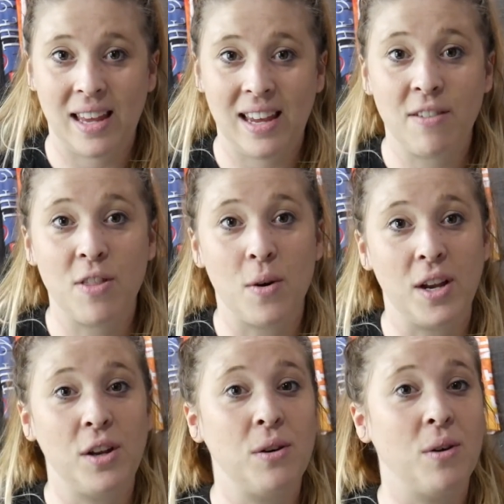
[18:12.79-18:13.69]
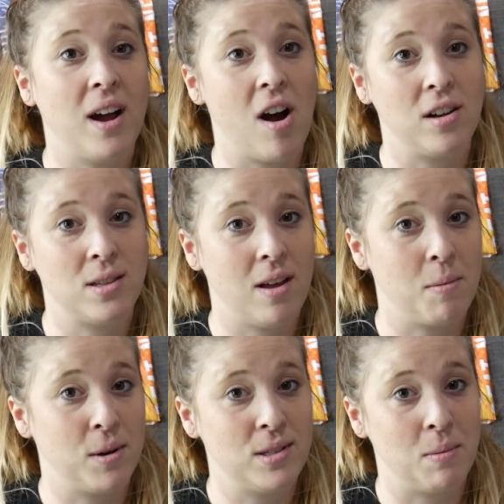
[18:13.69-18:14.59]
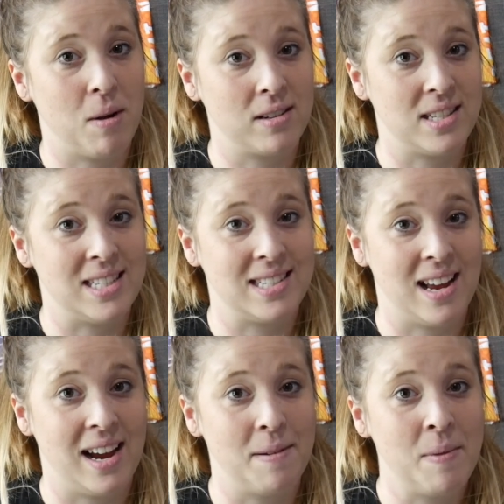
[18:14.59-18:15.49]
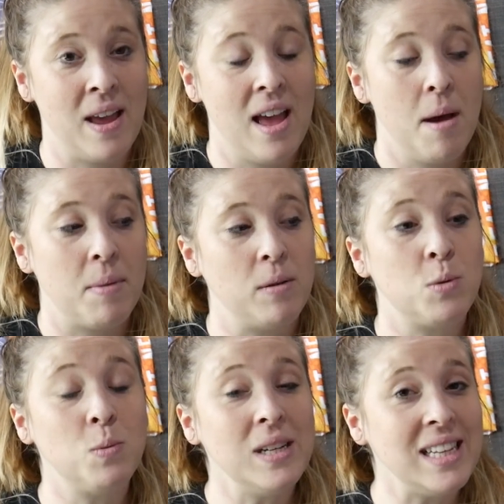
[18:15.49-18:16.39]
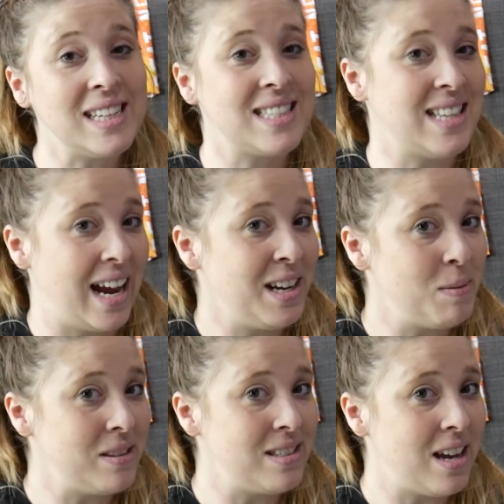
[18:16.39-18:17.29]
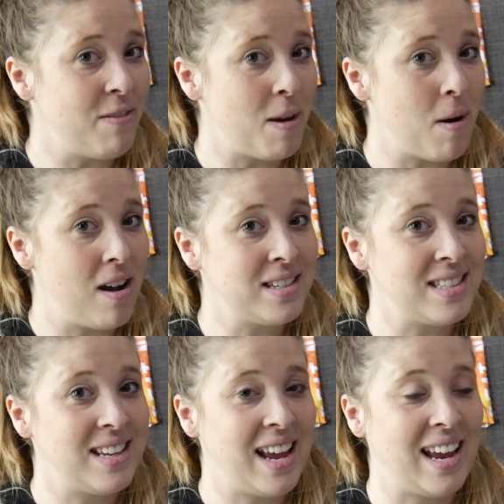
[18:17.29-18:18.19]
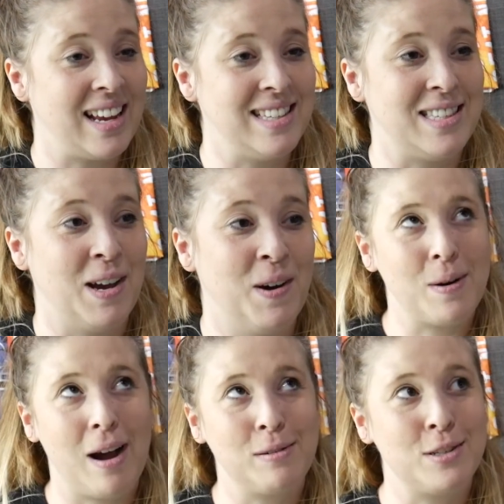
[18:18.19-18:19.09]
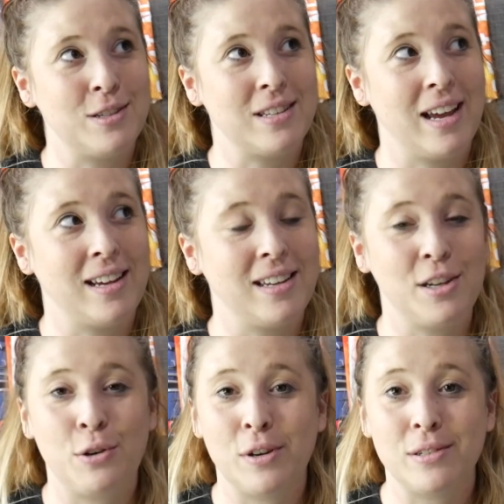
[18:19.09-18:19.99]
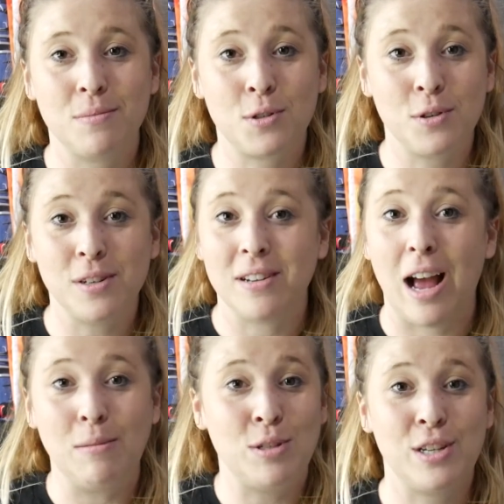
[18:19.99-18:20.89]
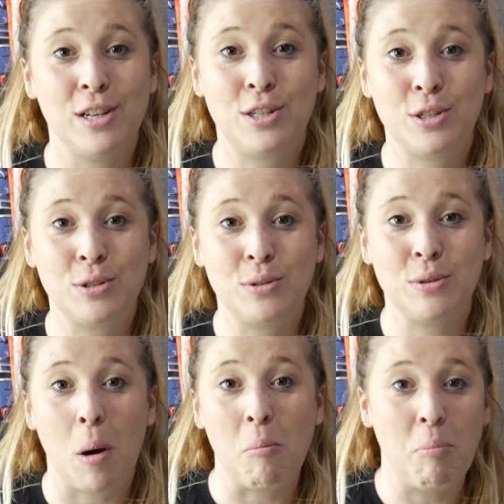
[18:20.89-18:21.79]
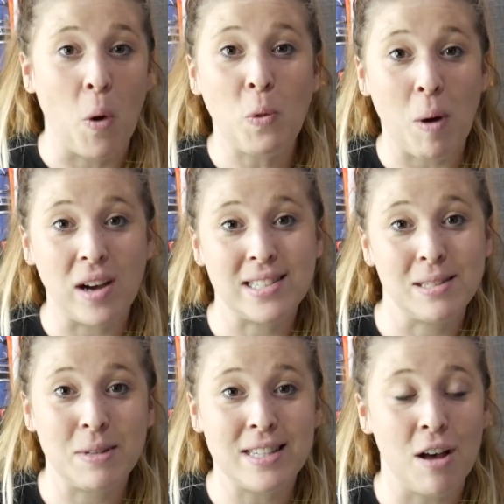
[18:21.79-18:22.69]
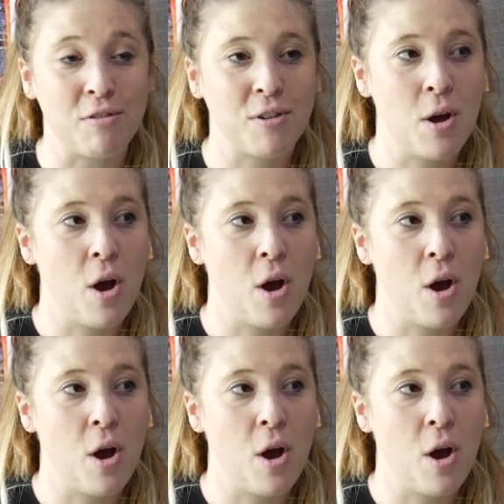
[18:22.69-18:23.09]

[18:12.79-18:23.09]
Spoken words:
even though I knew I also had the Percy box to design. But I was really excited about the sci-fi box, and so I was just like, you know what, screw it. I'm just gonna do both boxes myself,